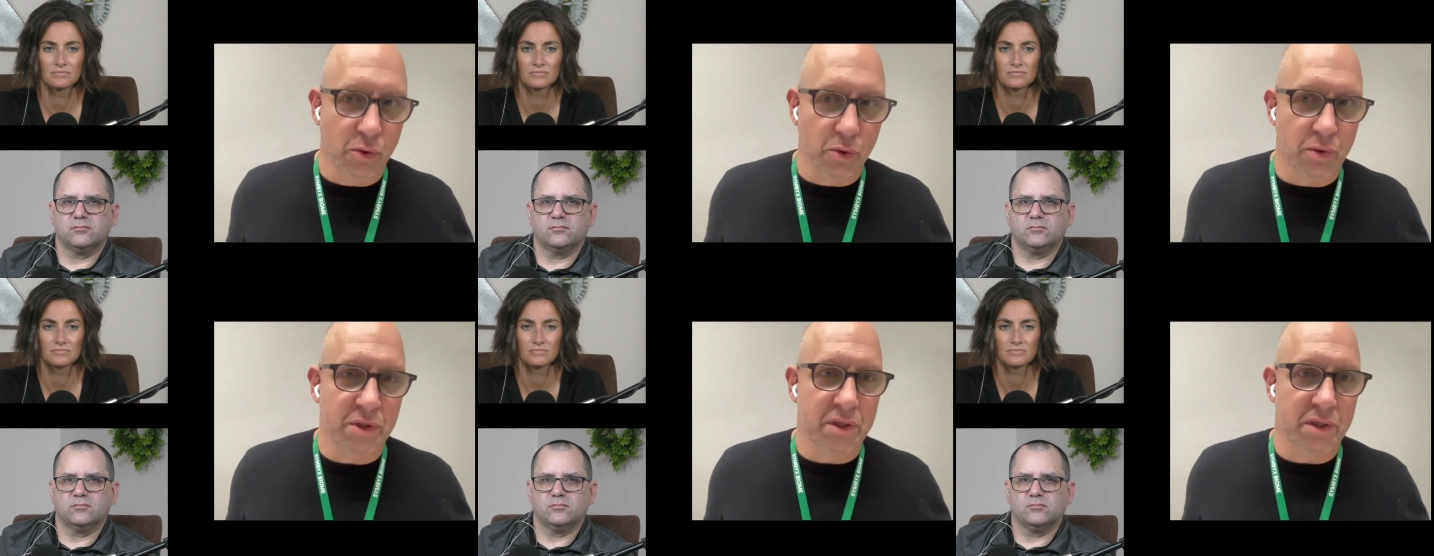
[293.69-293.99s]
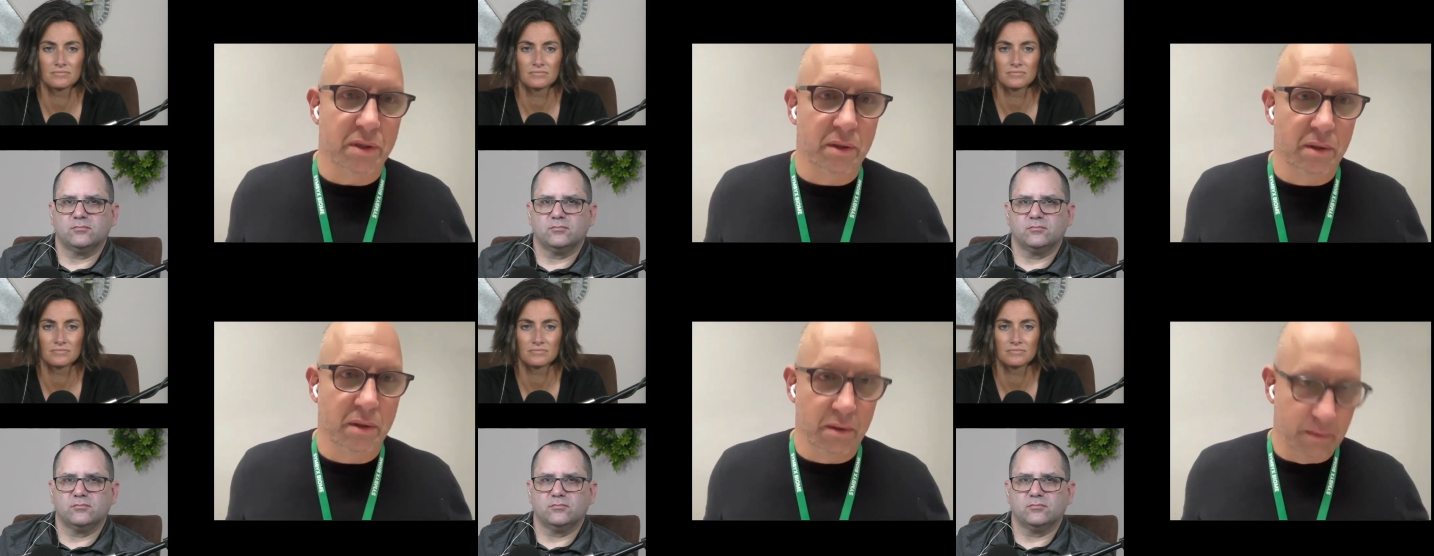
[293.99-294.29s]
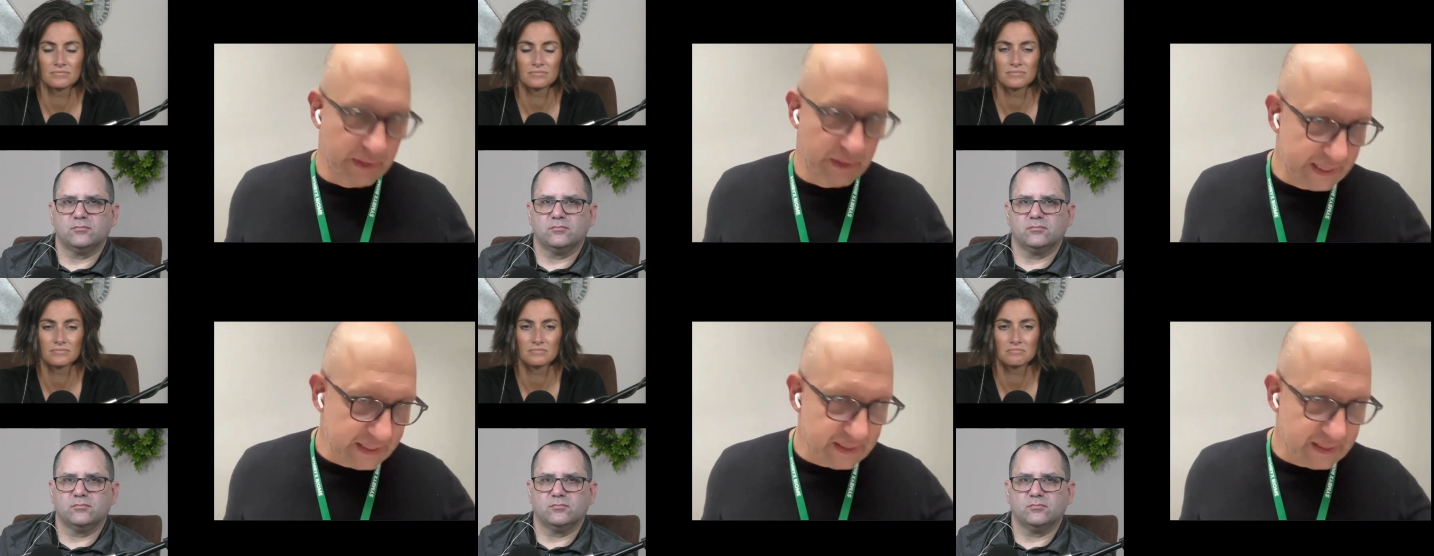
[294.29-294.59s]
Speaker 1: could.
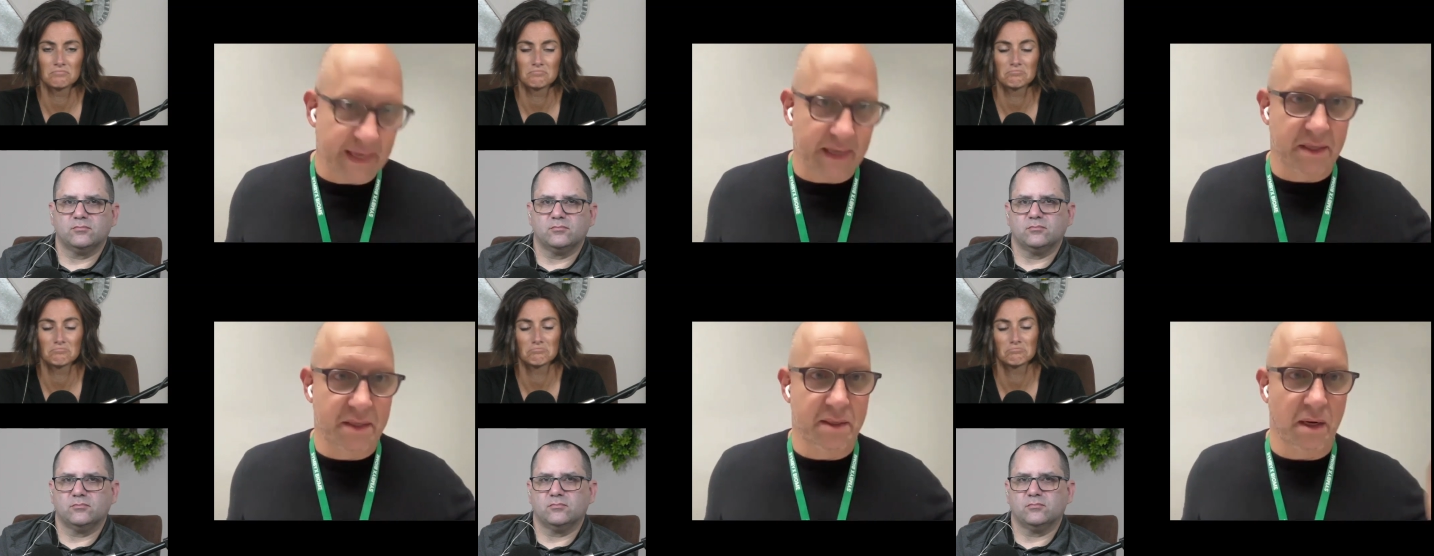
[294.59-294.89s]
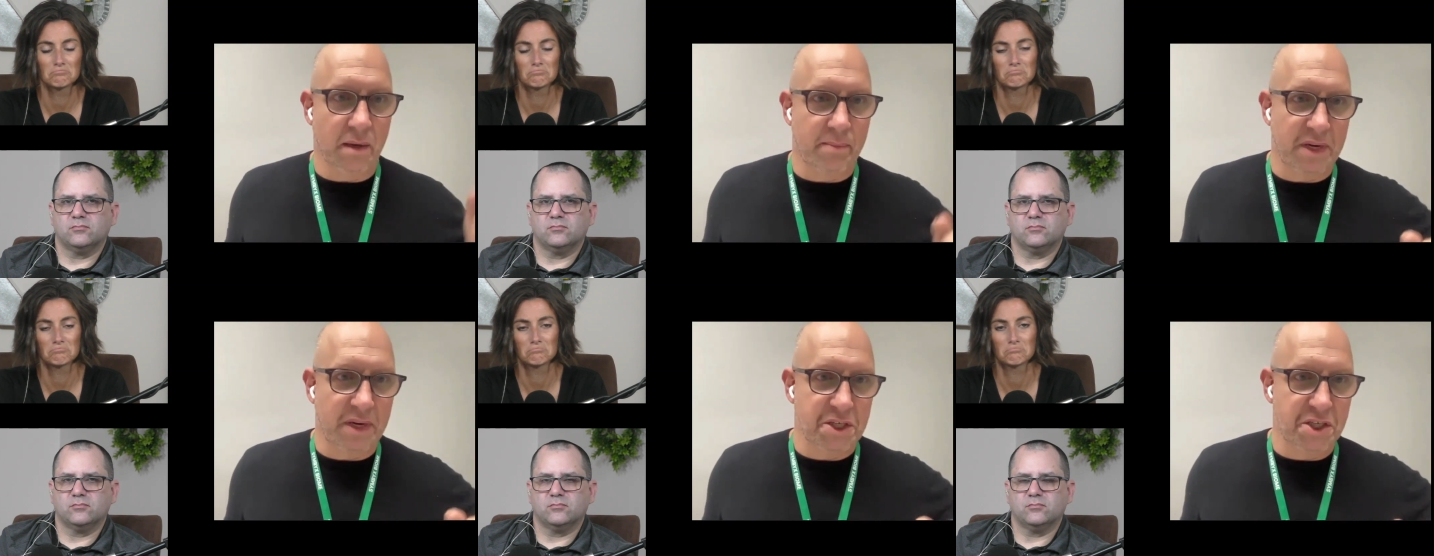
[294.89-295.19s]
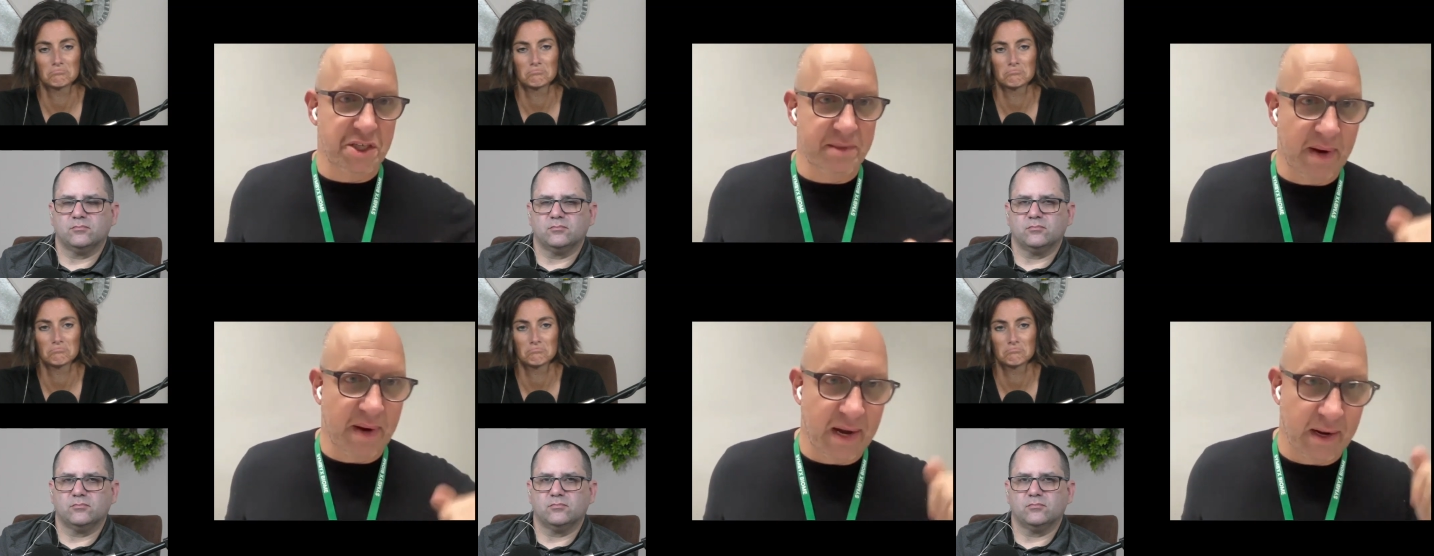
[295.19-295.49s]
Insects are much
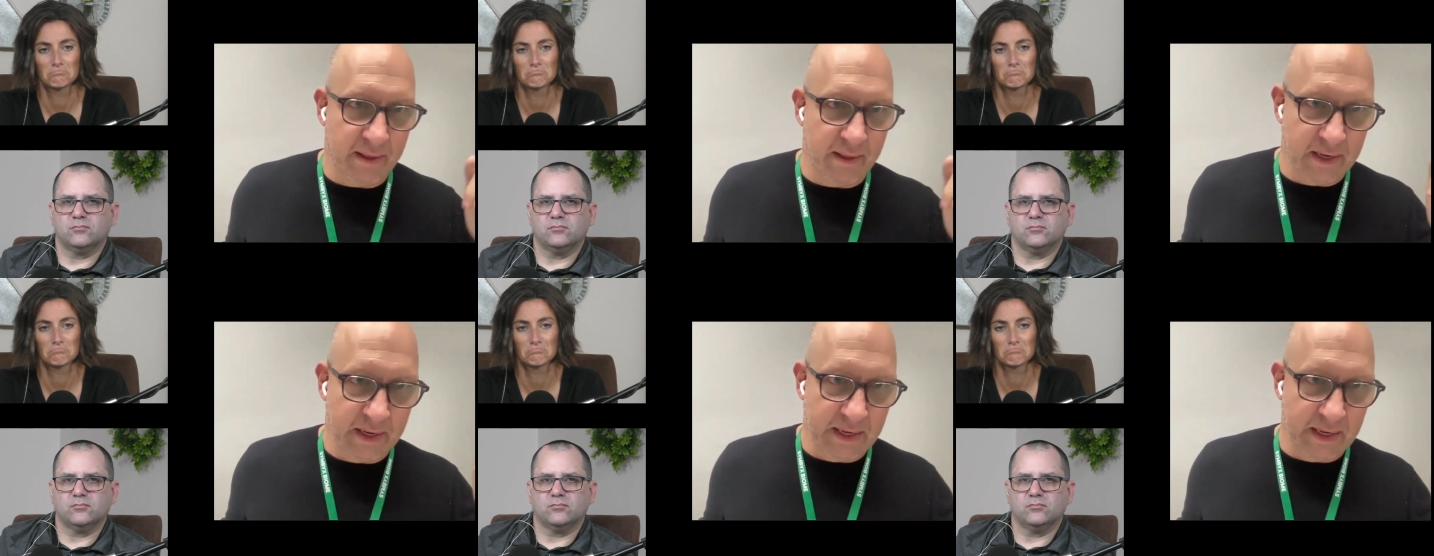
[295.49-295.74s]
smarter